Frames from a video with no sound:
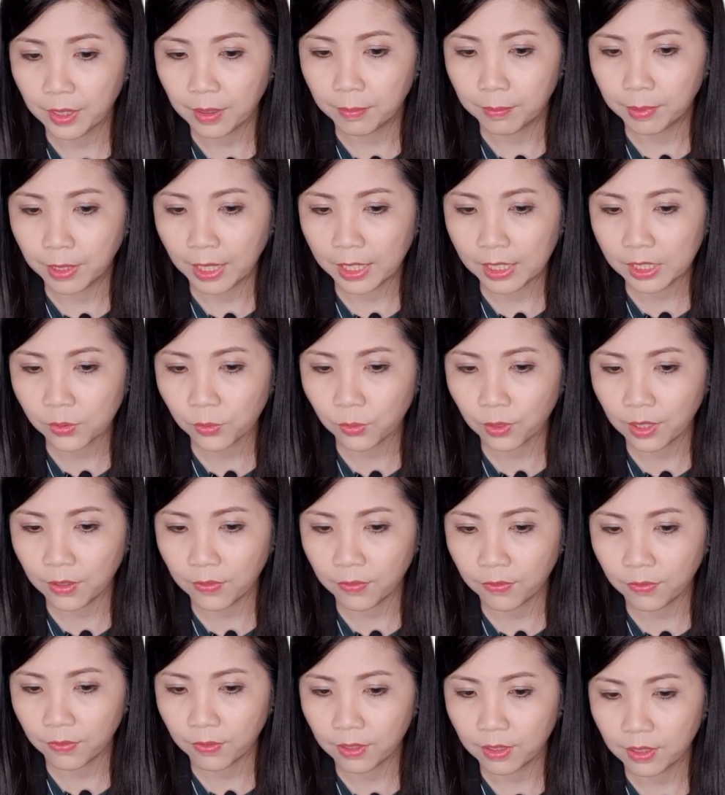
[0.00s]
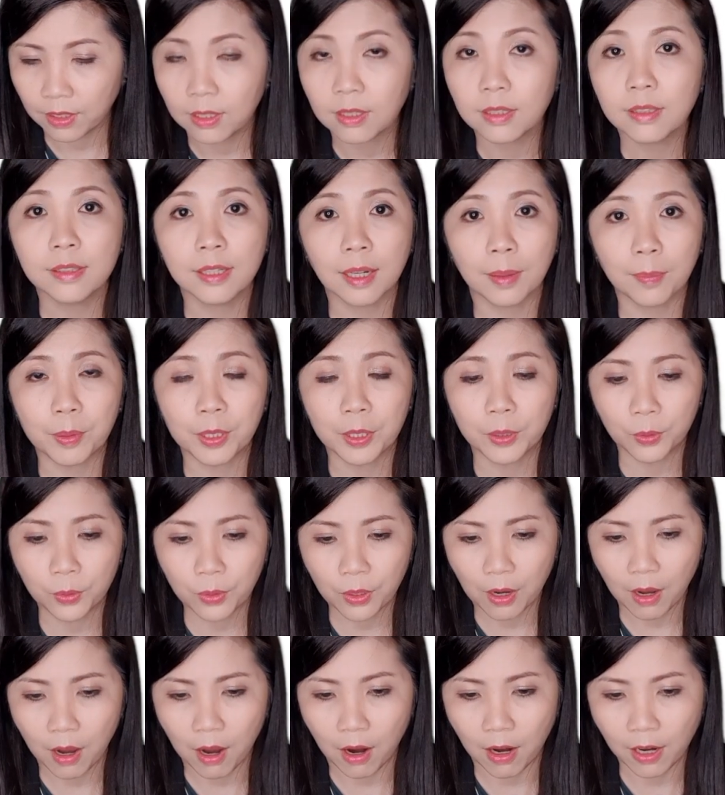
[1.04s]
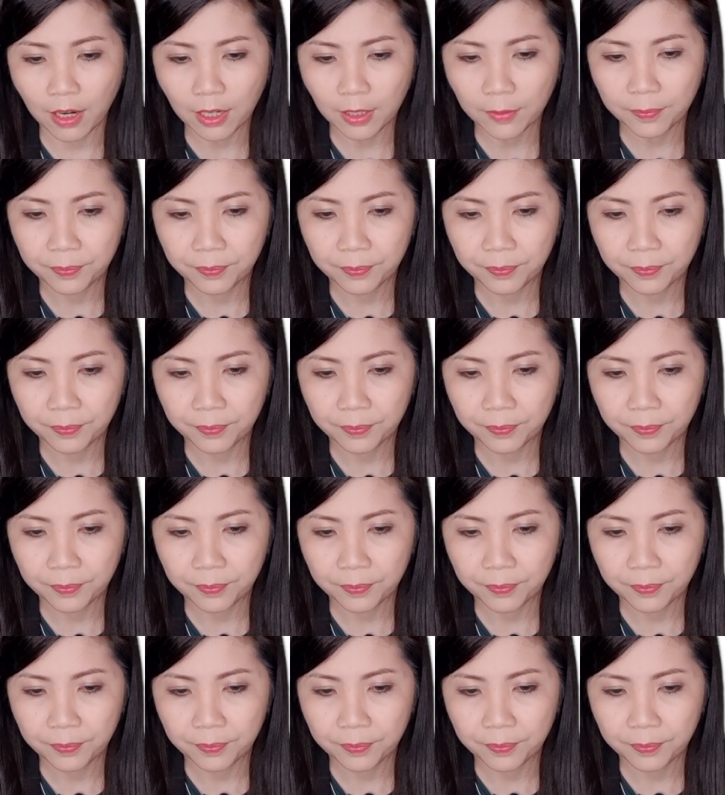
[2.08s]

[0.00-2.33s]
plus with WR,